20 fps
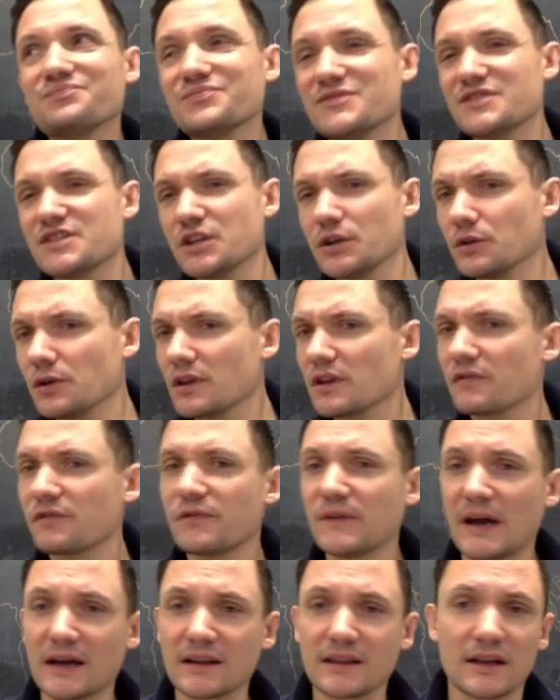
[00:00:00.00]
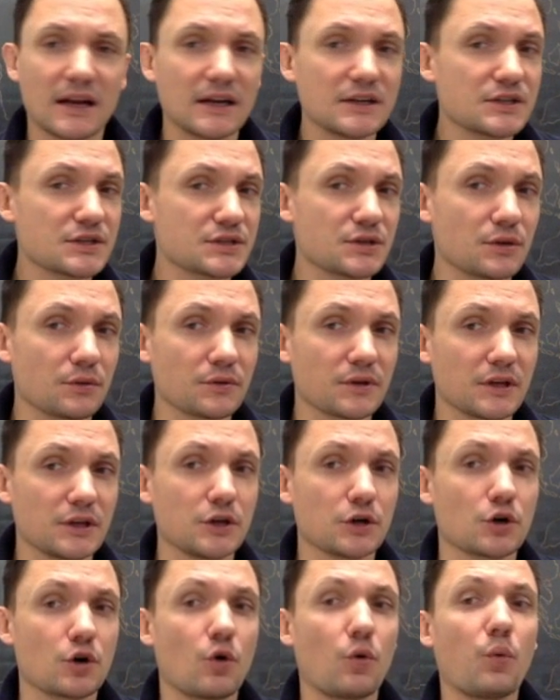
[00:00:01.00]
due to the fact that I just don't think you're
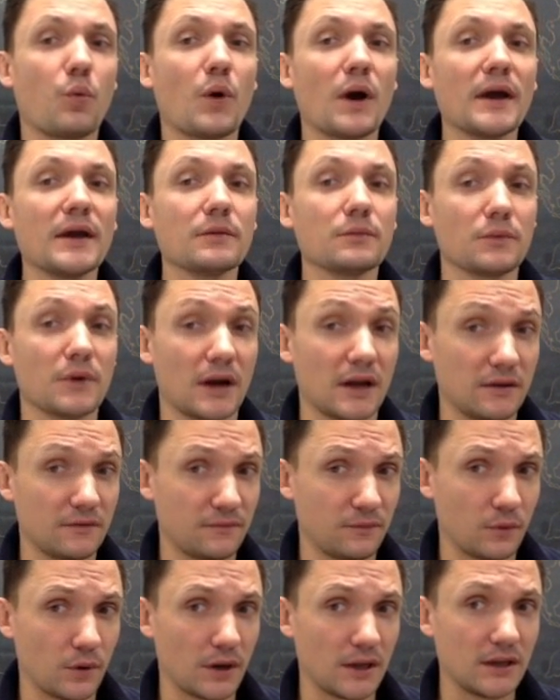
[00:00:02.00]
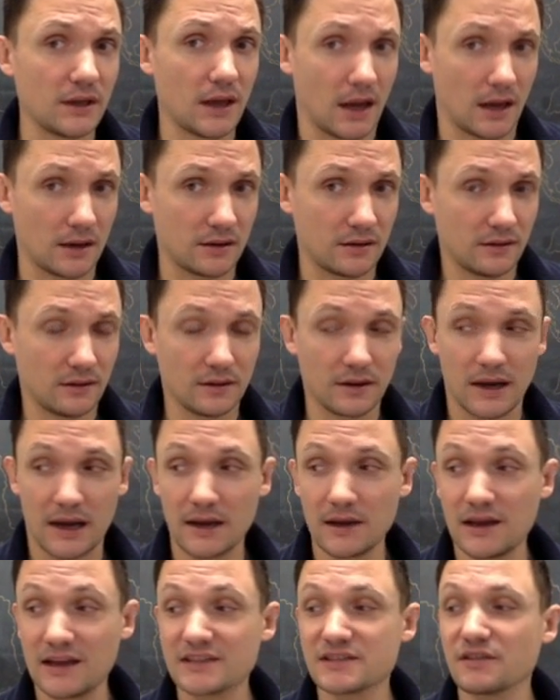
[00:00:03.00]
quite ready for it yet.
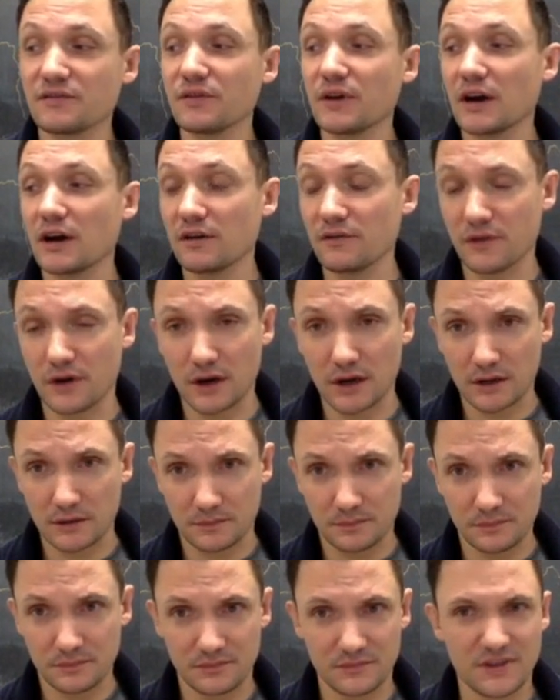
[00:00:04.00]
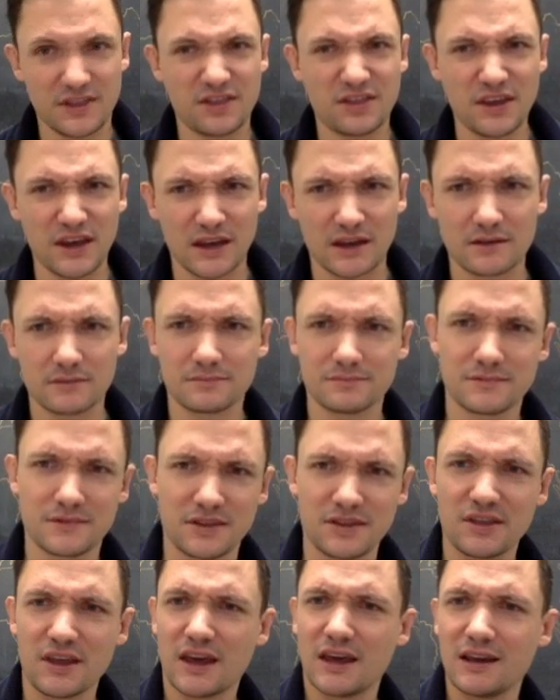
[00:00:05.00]
Okay, it's a very, very thick
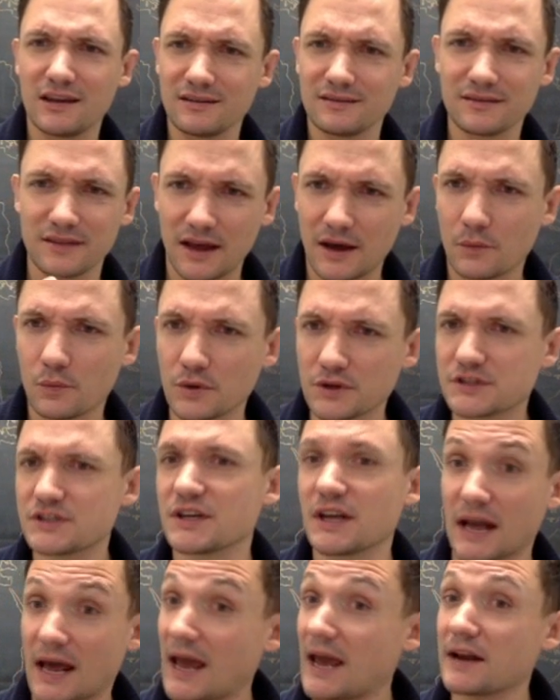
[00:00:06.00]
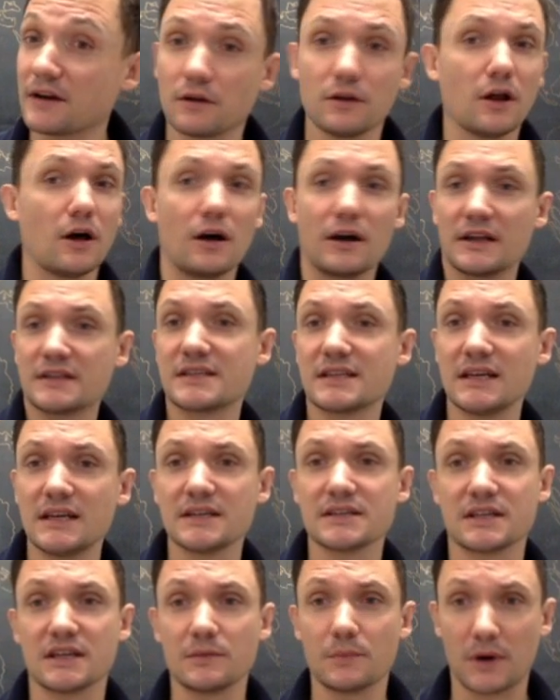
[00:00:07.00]
thing that once you get a handle on, it's
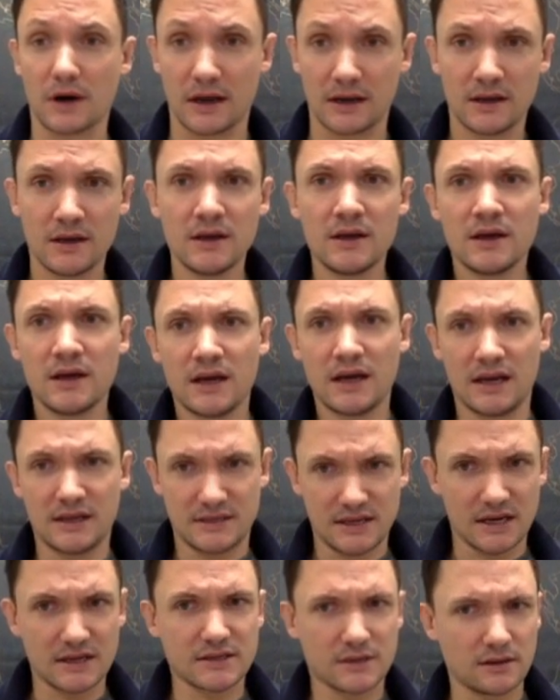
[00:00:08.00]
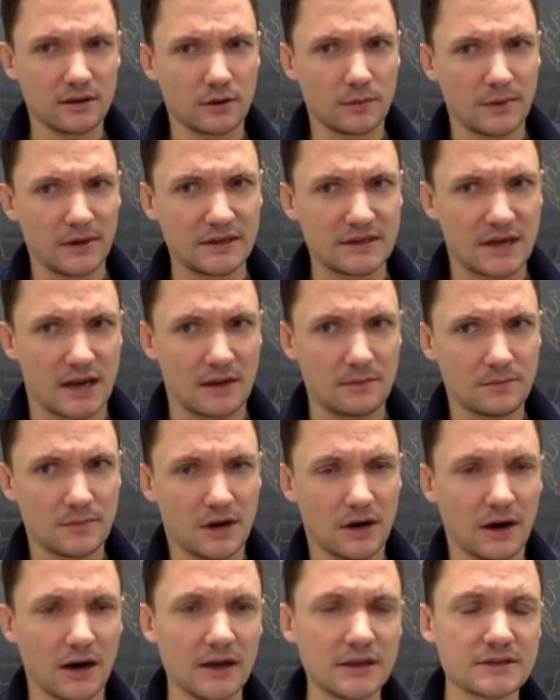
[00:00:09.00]
easy, but it takes a little bit of time.
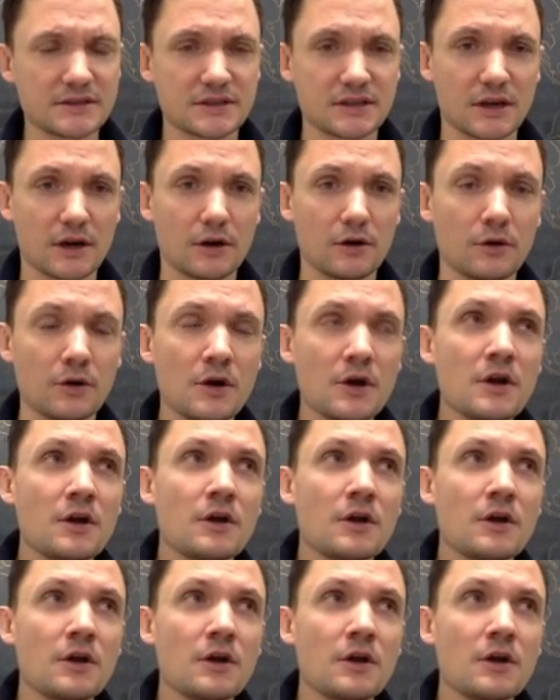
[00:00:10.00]
All right, so